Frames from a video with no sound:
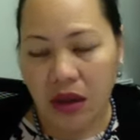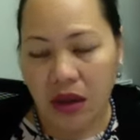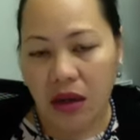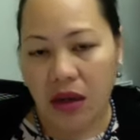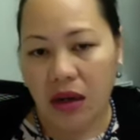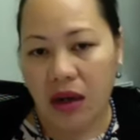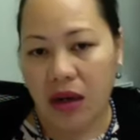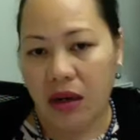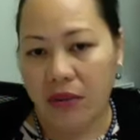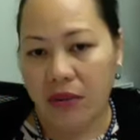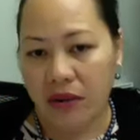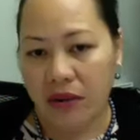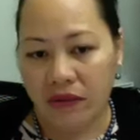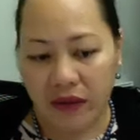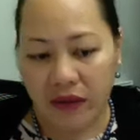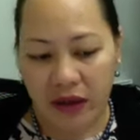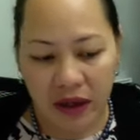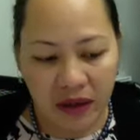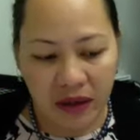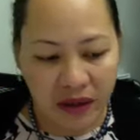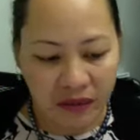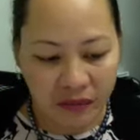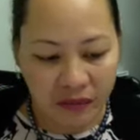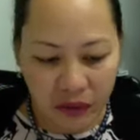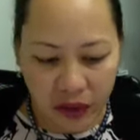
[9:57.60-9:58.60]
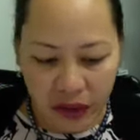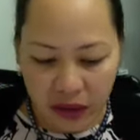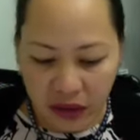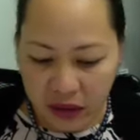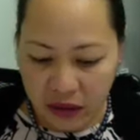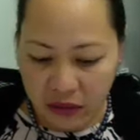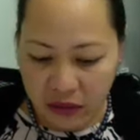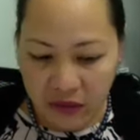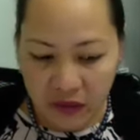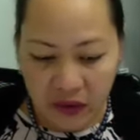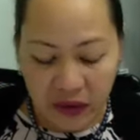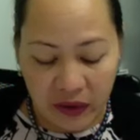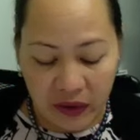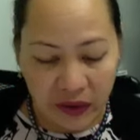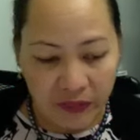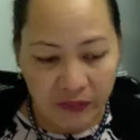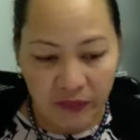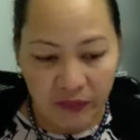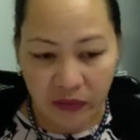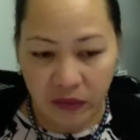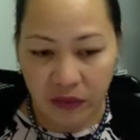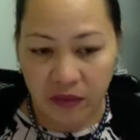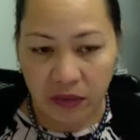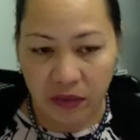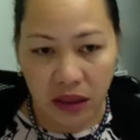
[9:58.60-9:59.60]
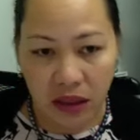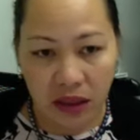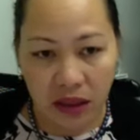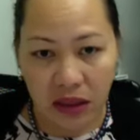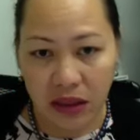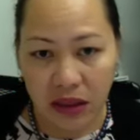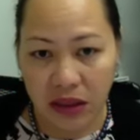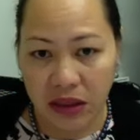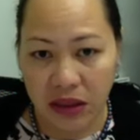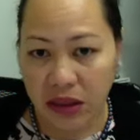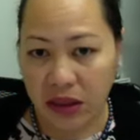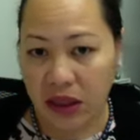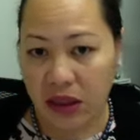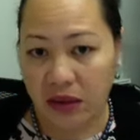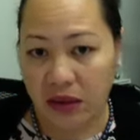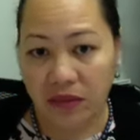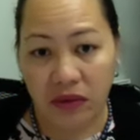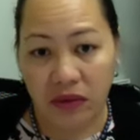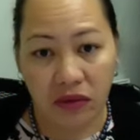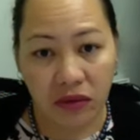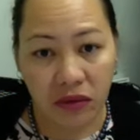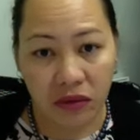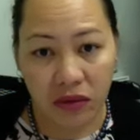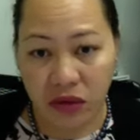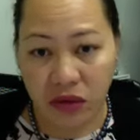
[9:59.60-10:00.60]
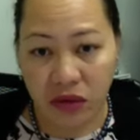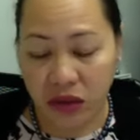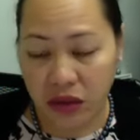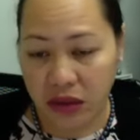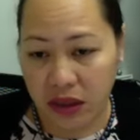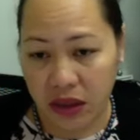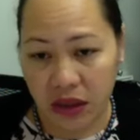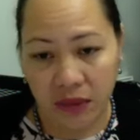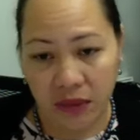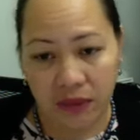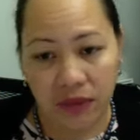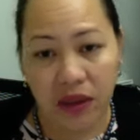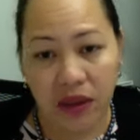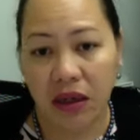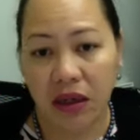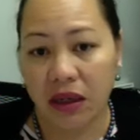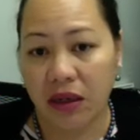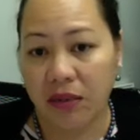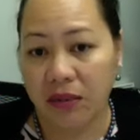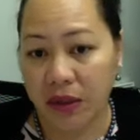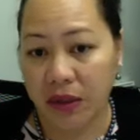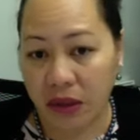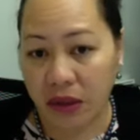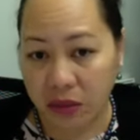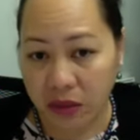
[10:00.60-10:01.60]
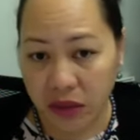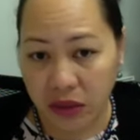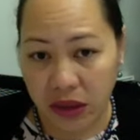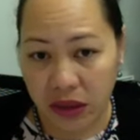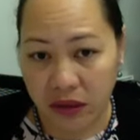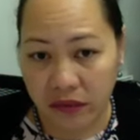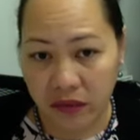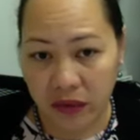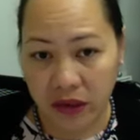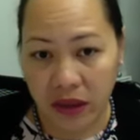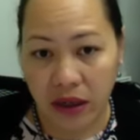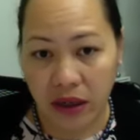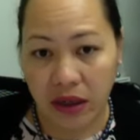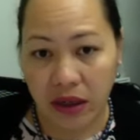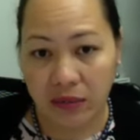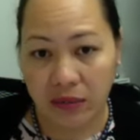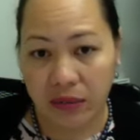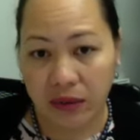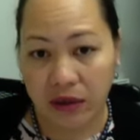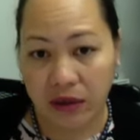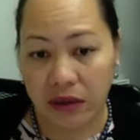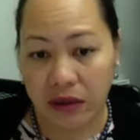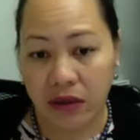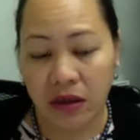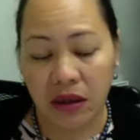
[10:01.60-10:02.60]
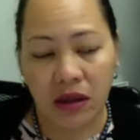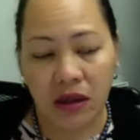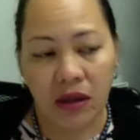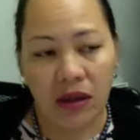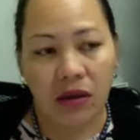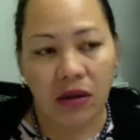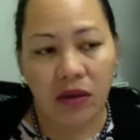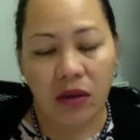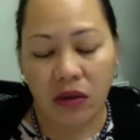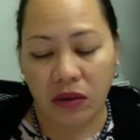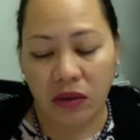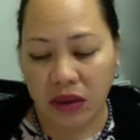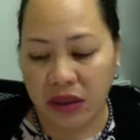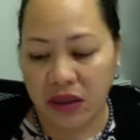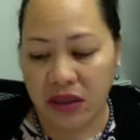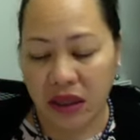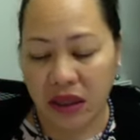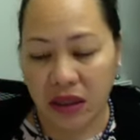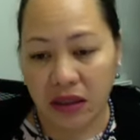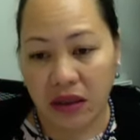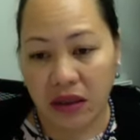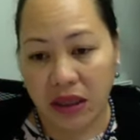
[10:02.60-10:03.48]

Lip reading: If I have waited for money to come through to set up the hub, it will never happen. All these other